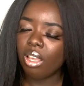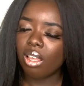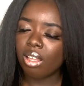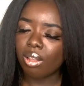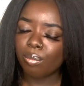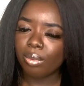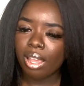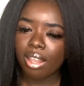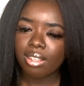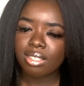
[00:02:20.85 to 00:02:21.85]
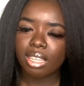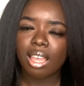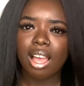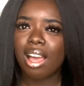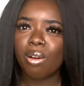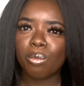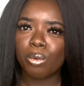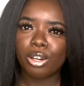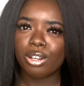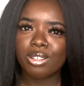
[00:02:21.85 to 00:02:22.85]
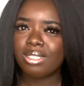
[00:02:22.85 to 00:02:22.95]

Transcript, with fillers: how do they say, hot water